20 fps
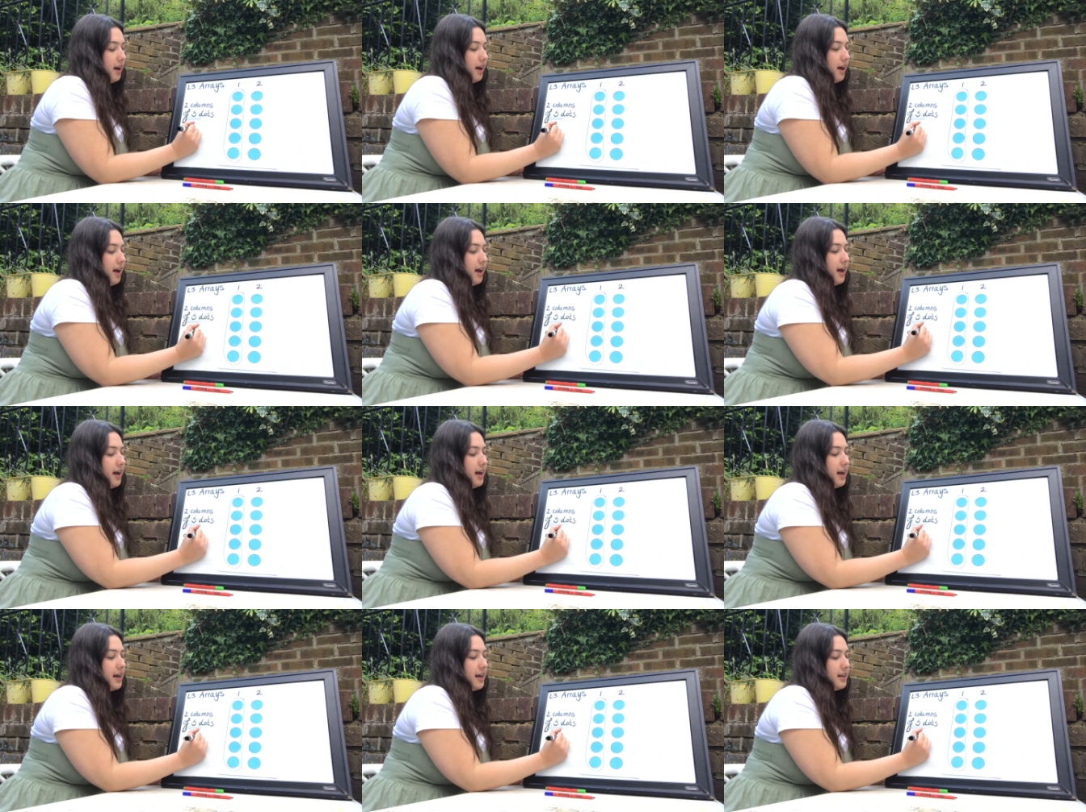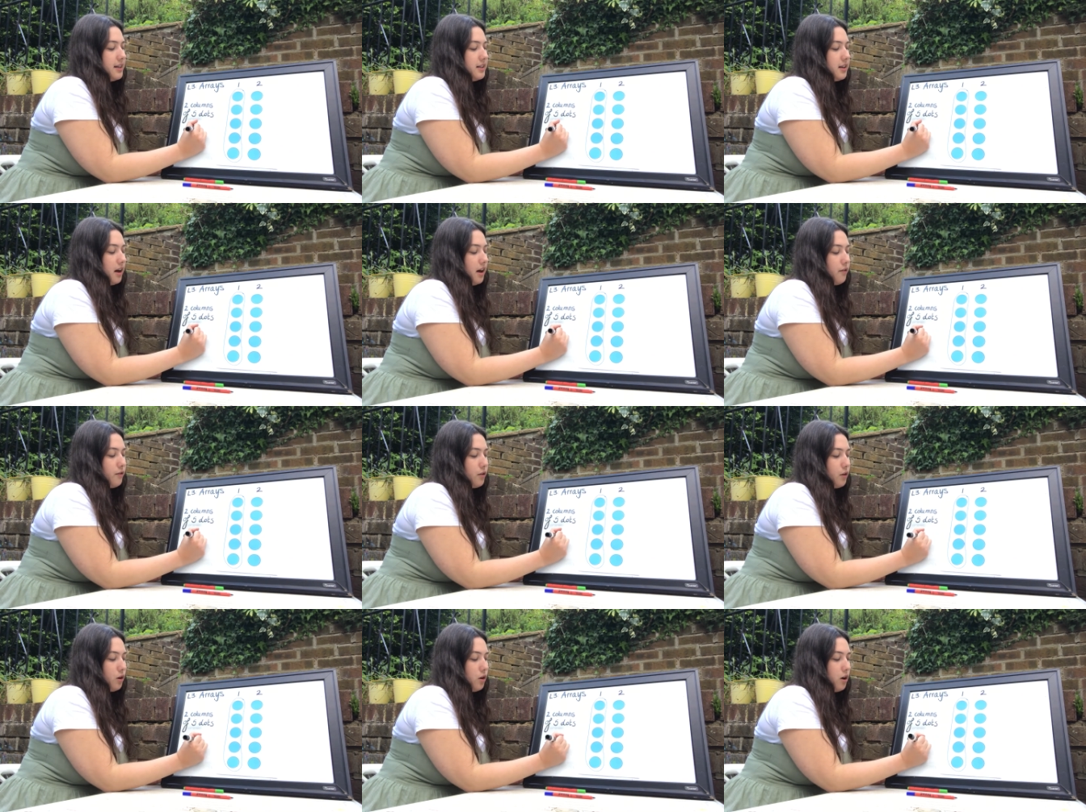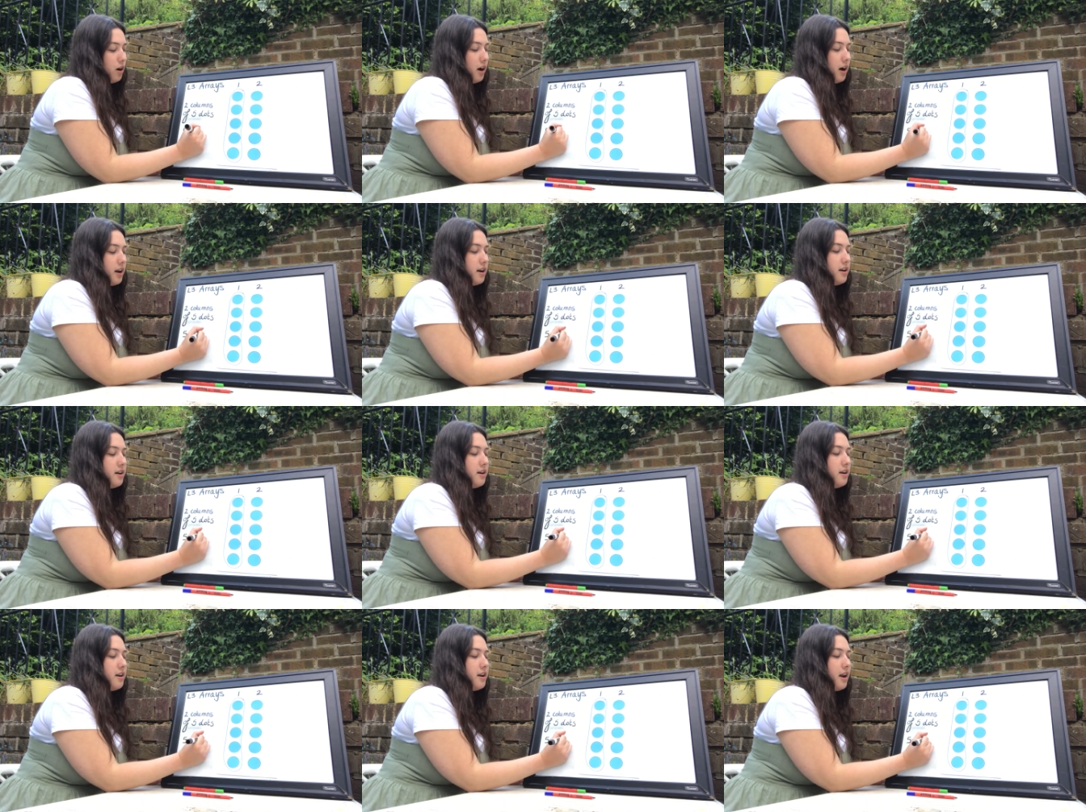and I've got
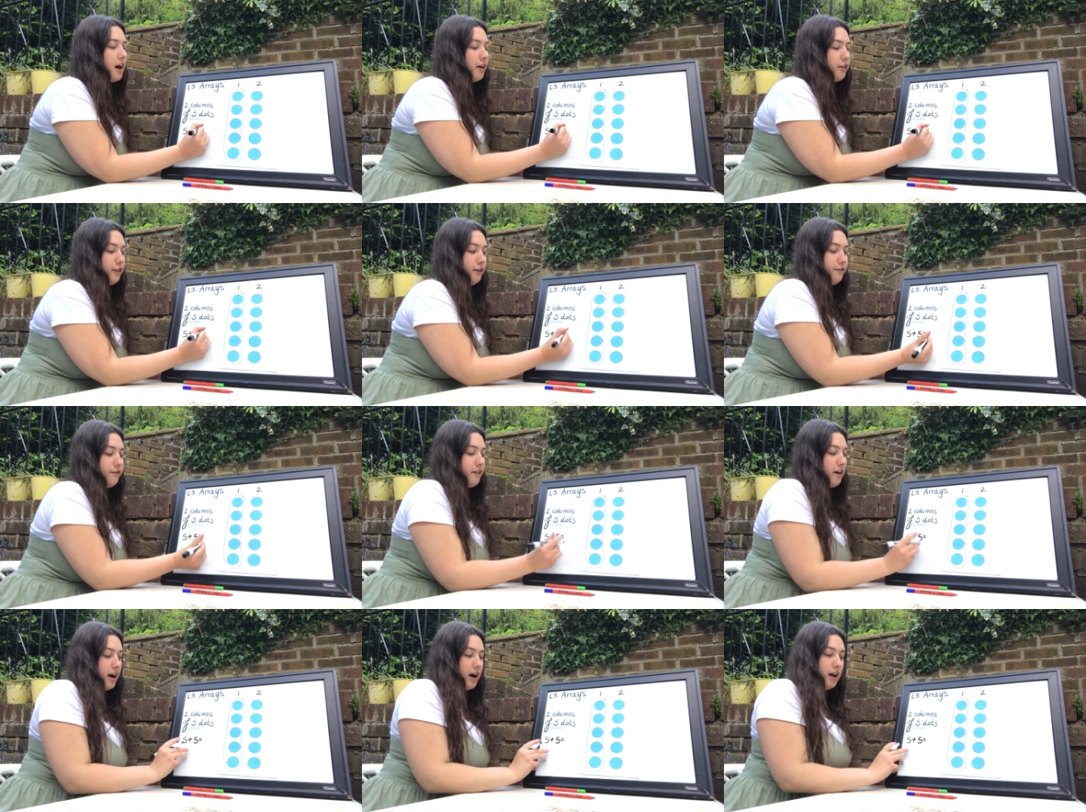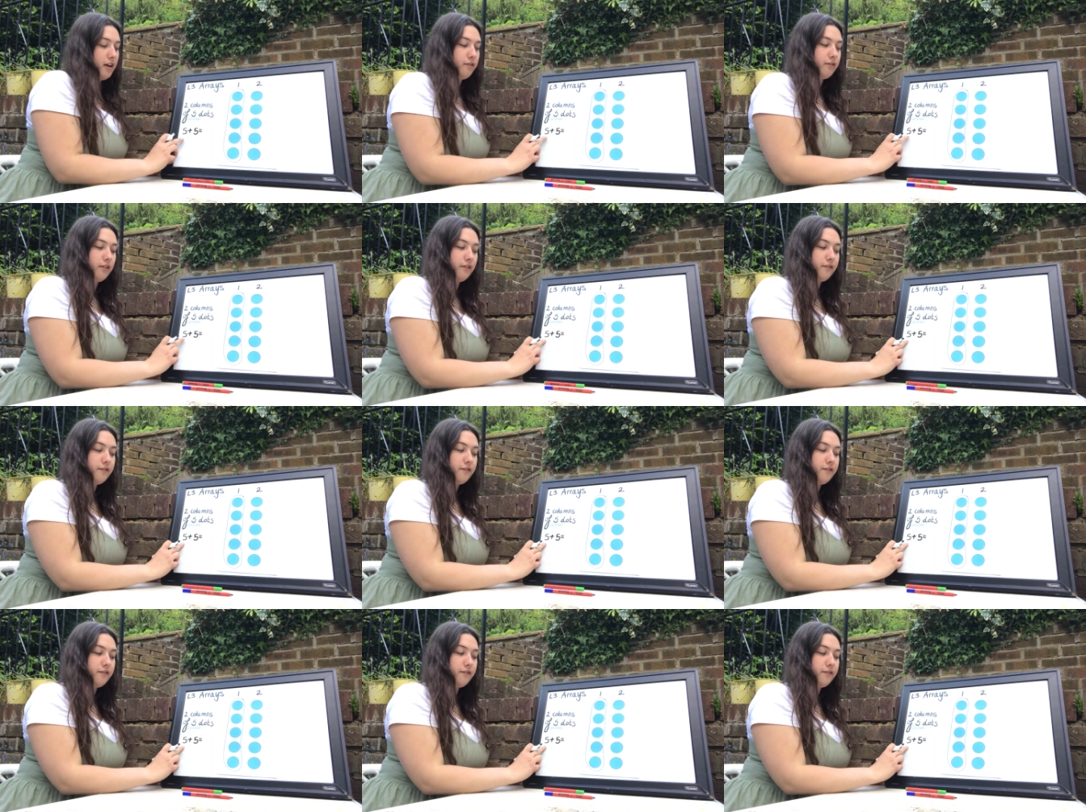another five.